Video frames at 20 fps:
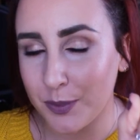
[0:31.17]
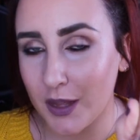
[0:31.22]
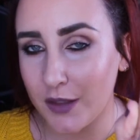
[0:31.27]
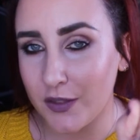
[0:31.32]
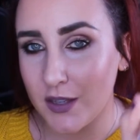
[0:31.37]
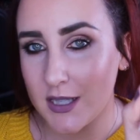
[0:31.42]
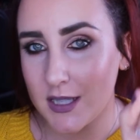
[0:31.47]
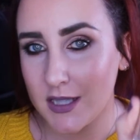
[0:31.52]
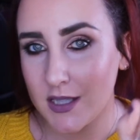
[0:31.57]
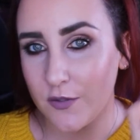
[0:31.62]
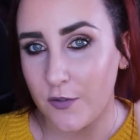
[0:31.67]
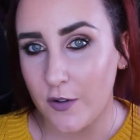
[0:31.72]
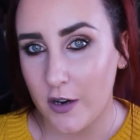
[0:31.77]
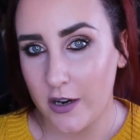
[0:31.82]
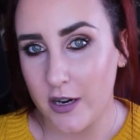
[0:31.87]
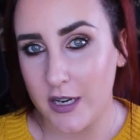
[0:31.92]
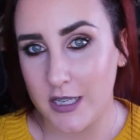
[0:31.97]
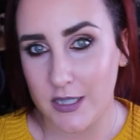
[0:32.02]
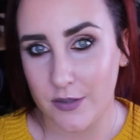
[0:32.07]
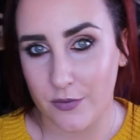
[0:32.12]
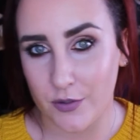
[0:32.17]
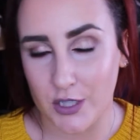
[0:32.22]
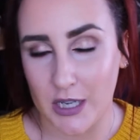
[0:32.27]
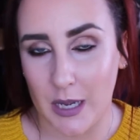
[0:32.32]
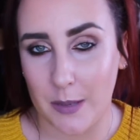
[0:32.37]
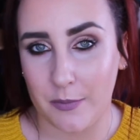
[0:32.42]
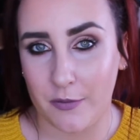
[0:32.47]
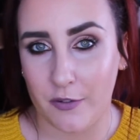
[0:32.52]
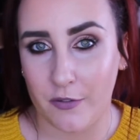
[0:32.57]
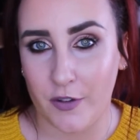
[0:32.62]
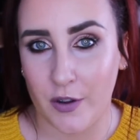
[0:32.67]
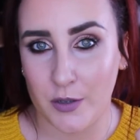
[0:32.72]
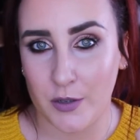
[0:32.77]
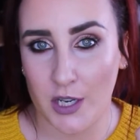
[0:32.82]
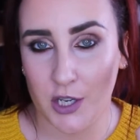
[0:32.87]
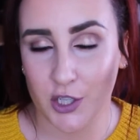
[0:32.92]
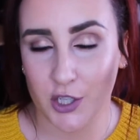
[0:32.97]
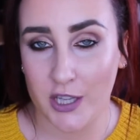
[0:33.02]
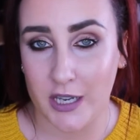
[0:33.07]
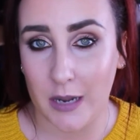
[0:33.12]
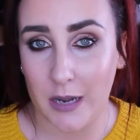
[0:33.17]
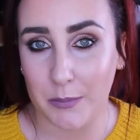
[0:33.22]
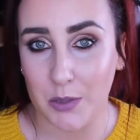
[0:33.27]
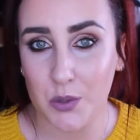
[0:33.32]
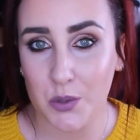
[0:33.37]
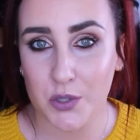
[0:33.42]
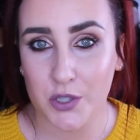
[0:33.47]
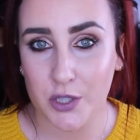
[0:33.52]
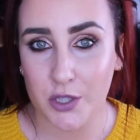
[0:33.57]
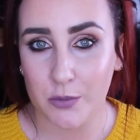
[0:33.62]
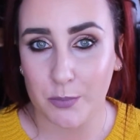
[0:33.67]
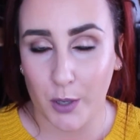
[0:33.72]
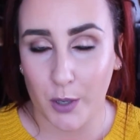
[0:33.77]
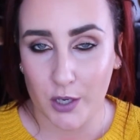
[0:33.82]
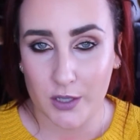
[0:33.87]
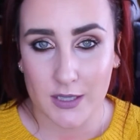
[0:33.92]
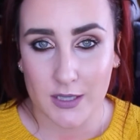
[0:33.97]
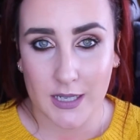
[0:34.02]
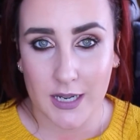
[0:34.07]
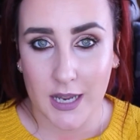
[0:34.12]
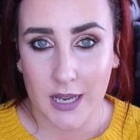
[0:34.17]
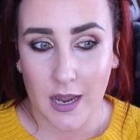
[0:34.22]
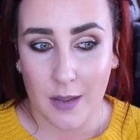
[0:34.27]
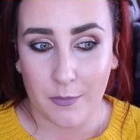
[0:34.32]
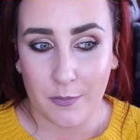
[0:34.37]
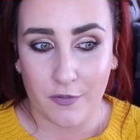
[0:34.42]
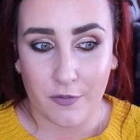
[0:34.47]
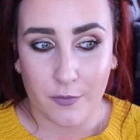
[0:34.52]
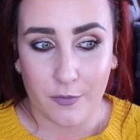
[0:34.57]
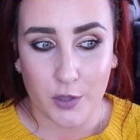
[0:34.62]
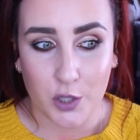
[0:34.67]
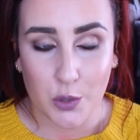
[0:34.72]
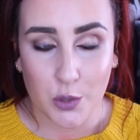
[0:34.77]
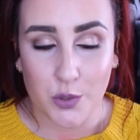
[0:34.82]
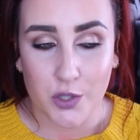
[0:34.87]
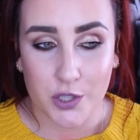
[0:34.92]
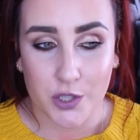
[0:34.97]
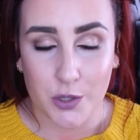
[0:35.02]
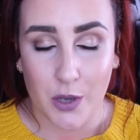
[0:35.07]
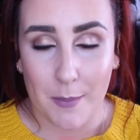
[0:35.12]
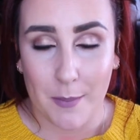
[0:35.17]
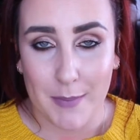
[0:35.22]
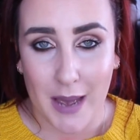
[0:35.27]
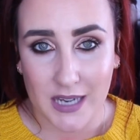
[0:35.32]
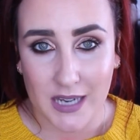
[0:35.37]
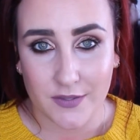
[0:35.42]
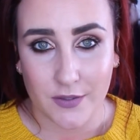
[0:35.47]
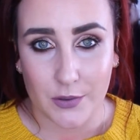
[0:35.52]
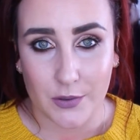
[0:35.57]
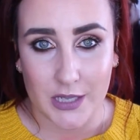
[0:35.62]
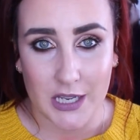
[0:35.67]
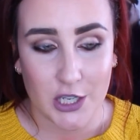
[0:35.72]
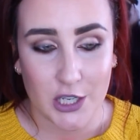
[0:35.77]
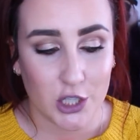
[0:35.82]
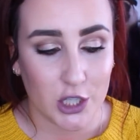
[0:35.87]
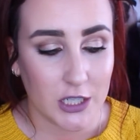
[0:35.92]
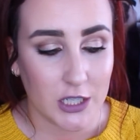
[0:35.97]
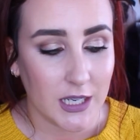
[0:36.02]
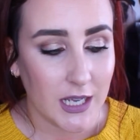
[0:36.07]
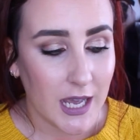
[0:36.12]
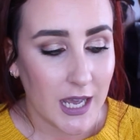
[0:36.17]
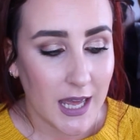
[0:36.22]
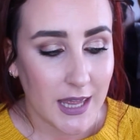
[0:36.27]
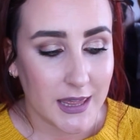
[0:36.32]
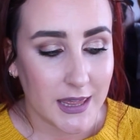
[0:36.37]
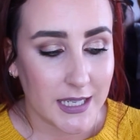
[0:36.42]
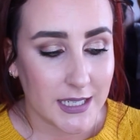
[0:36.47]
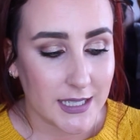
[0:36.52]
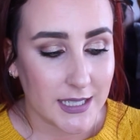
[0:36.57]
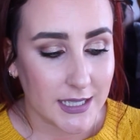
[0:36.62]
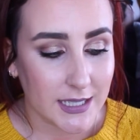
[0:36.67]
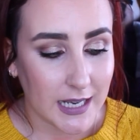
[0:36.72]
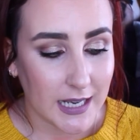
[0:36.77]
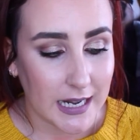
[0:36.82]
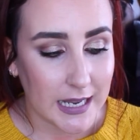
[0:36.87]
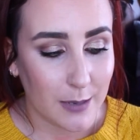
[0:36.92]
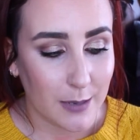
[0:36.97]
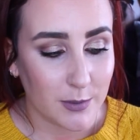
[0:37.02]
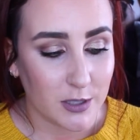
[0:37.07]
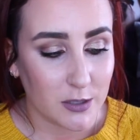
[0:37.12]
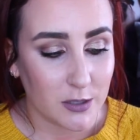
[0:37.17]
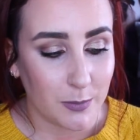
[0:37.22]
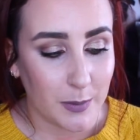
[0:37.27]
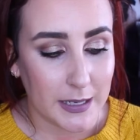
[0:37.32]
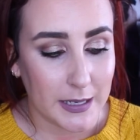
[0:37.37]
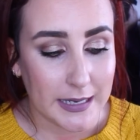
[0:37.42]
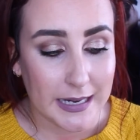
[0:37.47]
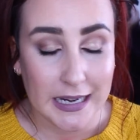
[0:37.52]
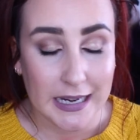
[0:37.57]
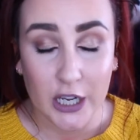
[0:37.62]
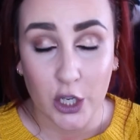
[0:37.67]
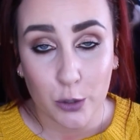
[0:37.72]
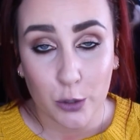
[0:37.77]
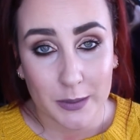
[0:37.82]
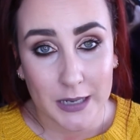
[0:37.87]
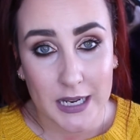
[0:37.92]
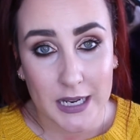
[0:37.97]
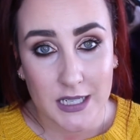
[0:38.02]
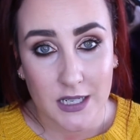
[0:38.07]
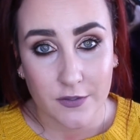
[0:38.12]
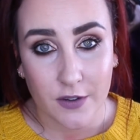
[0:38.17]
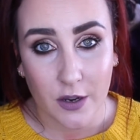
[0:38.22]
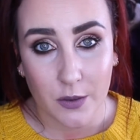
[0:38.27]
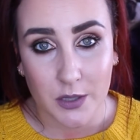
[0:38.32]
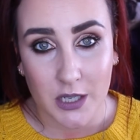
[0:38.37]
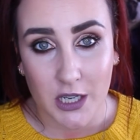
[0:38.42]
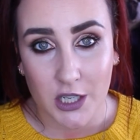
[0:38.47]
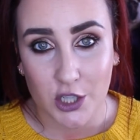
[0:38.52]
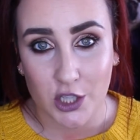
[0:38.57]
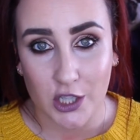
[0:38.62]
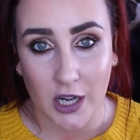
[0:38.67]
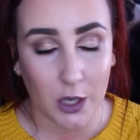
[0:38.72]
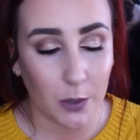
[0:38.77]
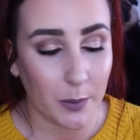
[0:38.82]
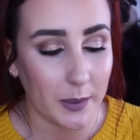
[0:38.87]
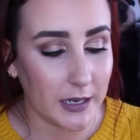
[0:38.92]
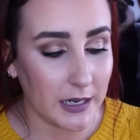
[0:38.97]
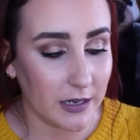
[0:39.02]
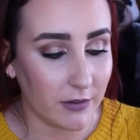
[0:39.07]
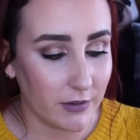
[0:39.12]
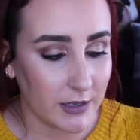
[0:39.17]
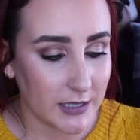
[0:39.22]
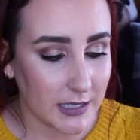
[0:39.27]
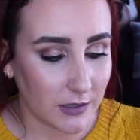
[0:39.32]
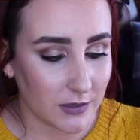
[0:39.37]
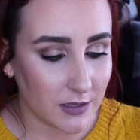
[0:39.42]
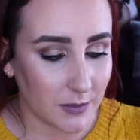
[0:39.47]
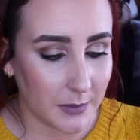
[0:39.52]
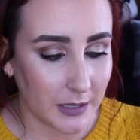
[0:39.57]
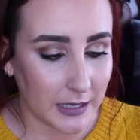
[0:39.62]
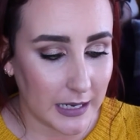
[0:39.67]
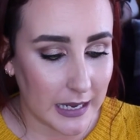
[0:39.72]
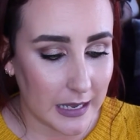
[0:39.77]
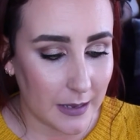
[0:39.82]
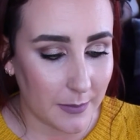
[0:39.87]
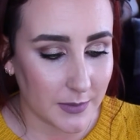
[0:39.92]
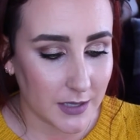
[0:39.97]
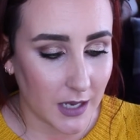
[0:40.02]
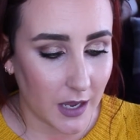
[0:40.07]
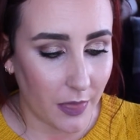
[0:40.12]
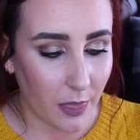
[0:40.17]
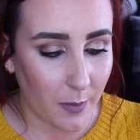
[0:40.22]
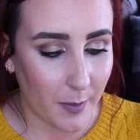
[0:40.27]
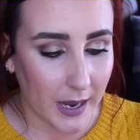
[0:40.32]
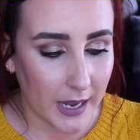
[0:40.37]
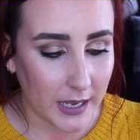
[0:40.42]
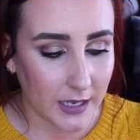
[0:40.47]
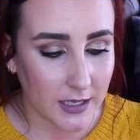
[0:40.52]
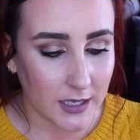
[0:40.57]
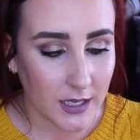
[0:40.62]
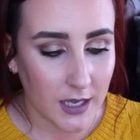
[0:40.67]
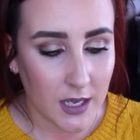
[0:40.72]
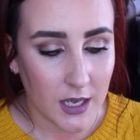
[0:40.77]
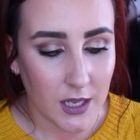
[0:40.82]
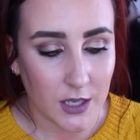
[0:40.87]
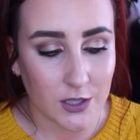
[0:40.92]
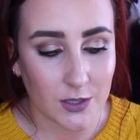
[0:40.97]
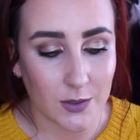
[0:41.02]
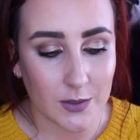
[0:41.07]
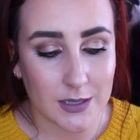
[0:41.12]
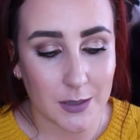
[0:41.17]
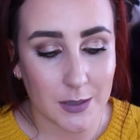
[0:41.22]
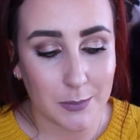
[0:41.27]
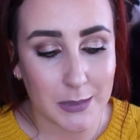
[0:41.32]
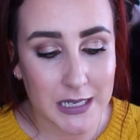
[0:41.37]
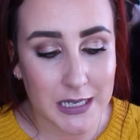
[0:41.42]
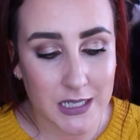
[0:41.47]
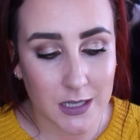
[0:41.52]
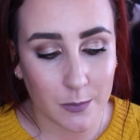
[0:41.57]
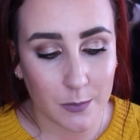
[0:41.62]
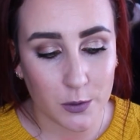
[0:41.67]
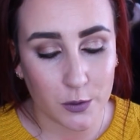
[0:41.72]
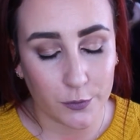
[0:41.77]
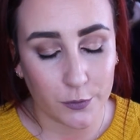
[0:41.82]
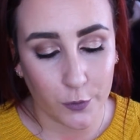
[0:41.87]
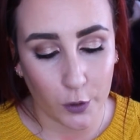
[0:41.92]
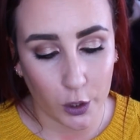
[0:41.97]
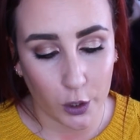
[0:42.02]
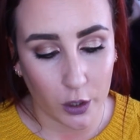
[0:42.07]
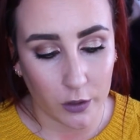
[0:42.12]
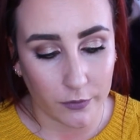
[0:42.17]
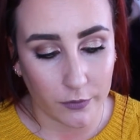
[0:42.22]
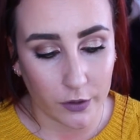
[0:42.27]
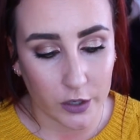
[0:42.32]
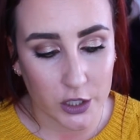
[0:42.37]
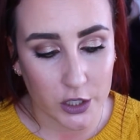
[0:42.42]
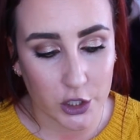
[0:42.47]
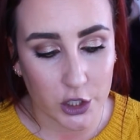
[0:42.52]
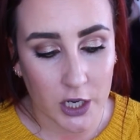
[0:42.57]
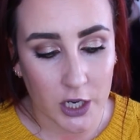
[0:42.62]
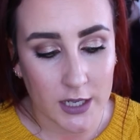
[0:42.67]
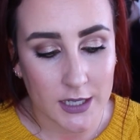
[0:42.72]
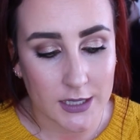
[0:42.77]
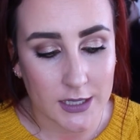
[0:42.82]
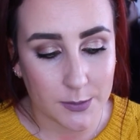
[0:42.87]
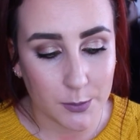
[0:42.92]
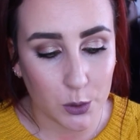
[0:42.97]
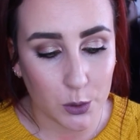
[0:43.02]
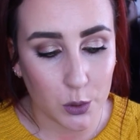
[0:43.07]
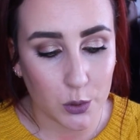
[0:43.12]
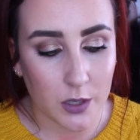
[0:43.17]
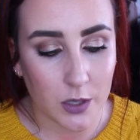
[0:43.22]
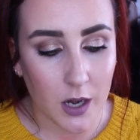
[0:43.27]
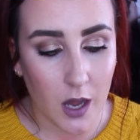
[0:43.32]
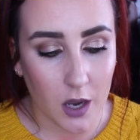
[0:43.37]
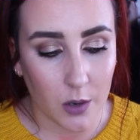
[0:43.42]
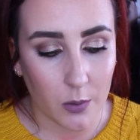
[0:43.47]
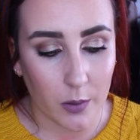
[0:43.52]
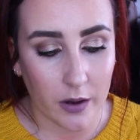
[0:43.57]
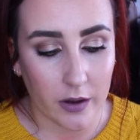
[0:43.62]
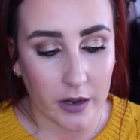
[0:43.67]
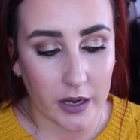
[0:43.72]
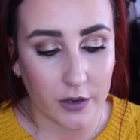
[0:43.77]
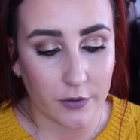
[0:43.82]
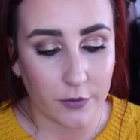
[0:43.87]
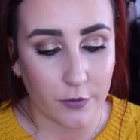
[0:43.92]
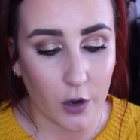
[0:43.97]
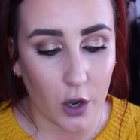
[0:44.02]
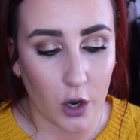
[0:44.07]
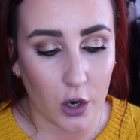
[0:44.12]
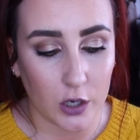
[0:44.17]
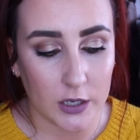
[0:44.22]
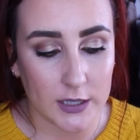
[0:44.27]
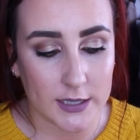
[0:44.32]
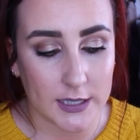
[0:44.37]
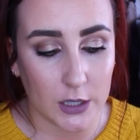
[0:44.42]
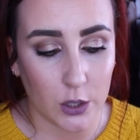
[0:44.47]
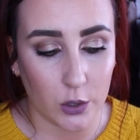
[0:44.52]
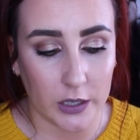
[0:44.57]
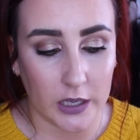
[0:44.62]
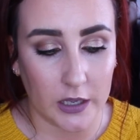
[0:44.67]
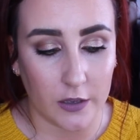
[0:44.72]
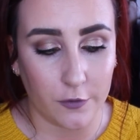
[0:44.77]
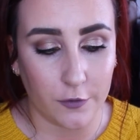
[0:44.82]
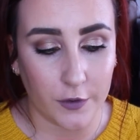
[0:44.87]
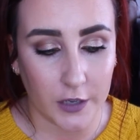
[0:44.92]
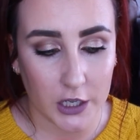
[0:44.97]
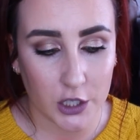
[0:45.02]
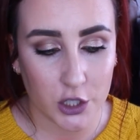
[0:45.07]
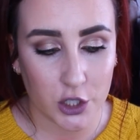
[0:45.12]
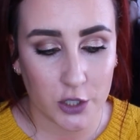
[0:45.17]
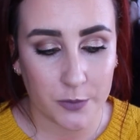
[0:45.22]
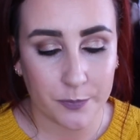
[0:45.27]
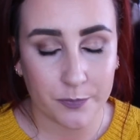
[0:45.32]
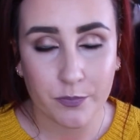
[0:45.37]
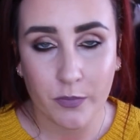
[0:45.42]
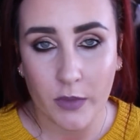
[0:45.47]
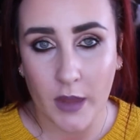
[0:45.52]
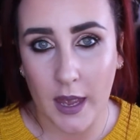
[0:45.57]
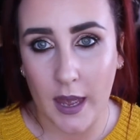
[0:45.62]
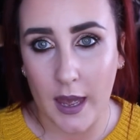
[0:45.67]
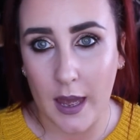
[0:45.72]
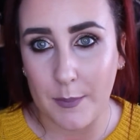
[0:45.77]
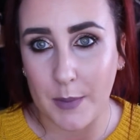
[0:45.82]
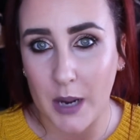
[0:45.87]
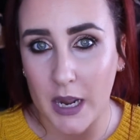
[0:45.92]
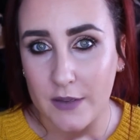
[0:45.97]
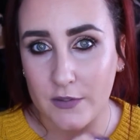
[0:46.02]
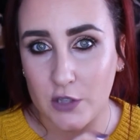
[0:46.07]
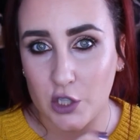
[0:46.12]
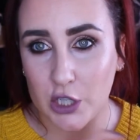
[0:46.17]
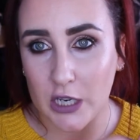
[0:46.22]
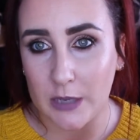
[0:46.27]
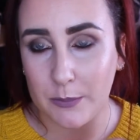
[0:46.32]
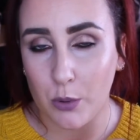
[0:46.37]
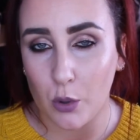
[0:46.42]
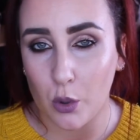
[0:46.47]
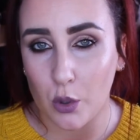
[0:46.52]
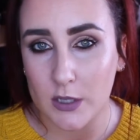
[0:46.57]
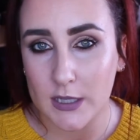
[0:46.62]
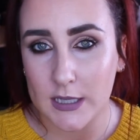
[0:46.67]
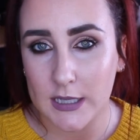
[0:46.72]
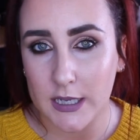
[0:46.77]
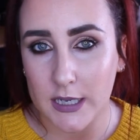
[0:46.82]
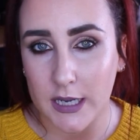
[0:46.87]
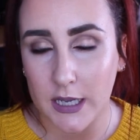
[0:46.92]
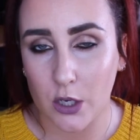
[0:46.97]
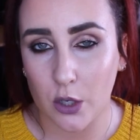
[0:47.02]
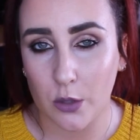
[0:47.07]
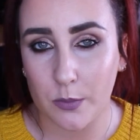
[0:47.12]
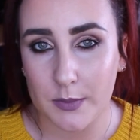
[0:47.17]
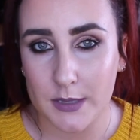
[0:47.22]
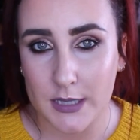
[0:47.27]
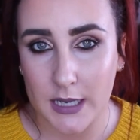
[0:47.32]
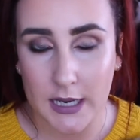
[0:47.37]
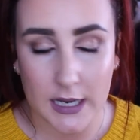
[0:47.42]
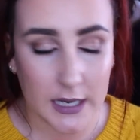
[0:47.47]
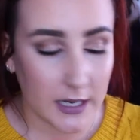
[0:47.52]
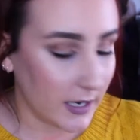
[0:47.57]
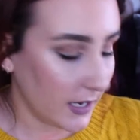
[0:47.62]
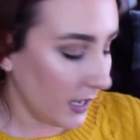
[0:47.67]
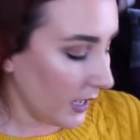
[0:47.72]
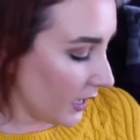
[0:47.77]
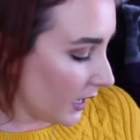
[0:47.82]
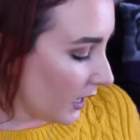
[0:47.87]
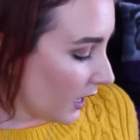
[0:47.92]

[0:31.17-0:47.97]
This is a very different type of foundation that I'm used to. Personally, I'm used to a matte foundation. This claims to be an illuminating foundation. I'll quickly read out some of the claims on the back. So it's medium to full coverage, smooth, long wearing, flawless looking finish. I have the shade Porcelain. It comes in